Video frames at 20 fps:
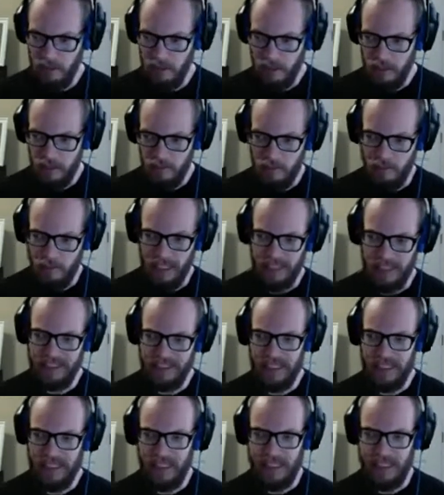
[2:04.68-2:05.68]
Because
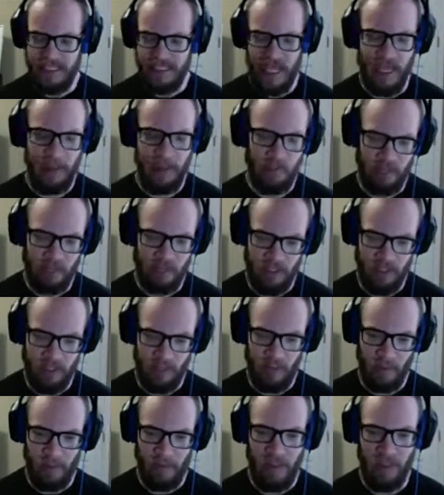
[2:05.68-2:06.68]
of the type of
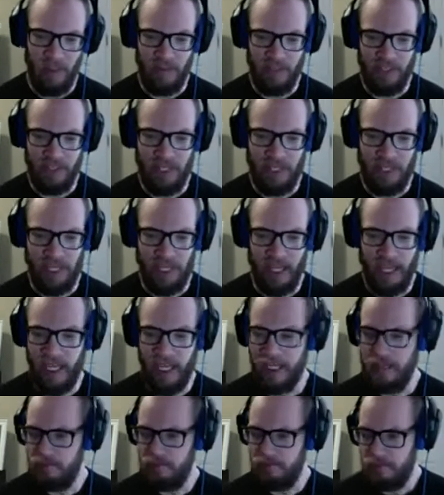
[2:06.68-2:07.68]
cerebral palsy I
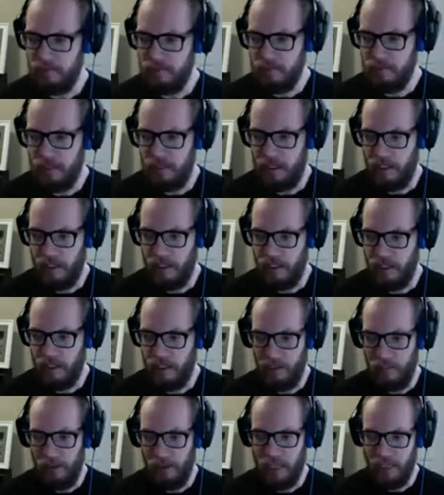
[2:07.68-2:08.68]
had,
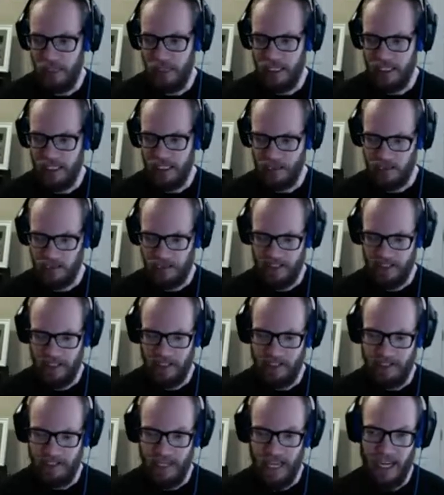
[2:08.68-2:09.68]
my legs were so
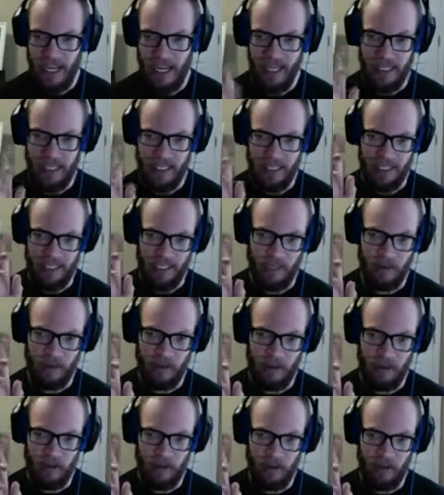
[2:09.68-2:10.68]
tight, they
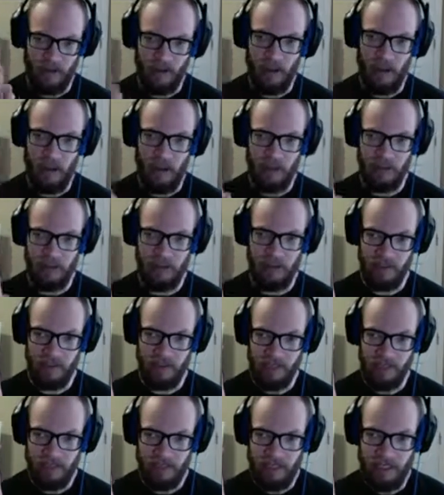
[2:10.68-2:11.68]
were crossed.
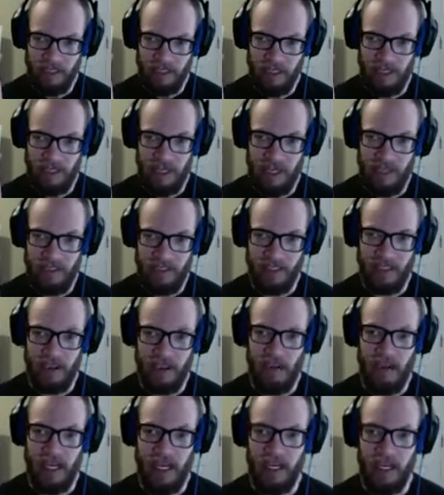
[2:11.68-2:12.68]
And so
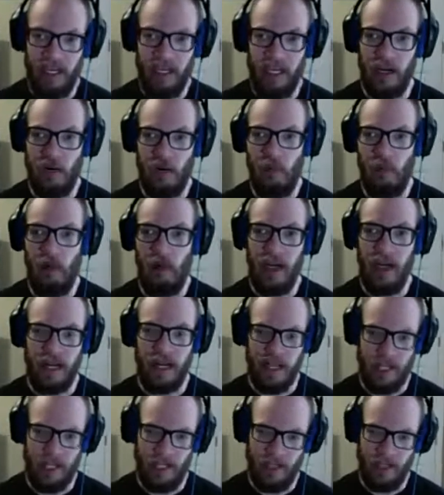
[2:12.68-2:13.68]
I couldn't walk.
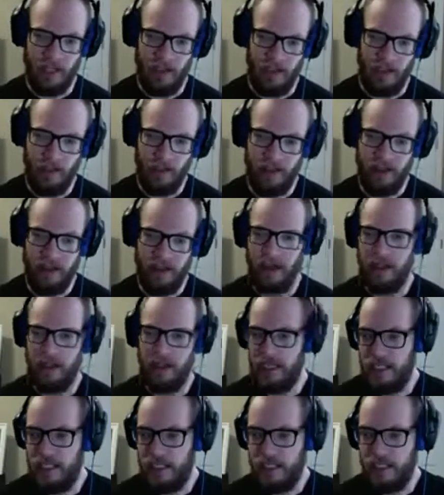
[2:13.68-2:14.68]
And in order
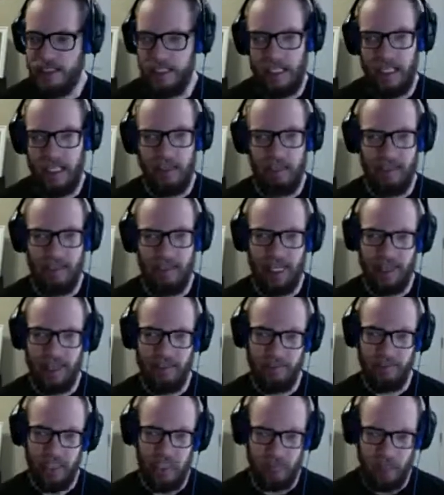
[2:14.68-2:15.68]
to even have
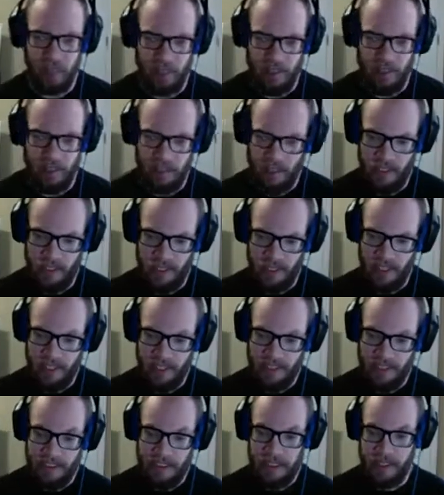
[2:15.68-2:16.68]
the opportunity
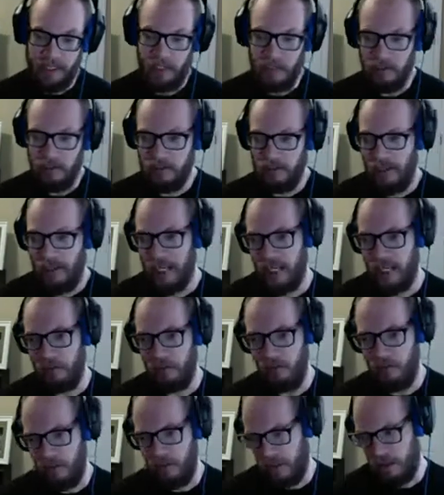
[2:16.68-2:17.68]
to try and
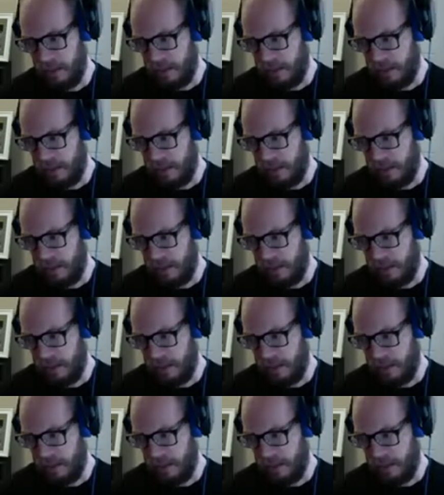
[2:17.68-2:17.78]
walk,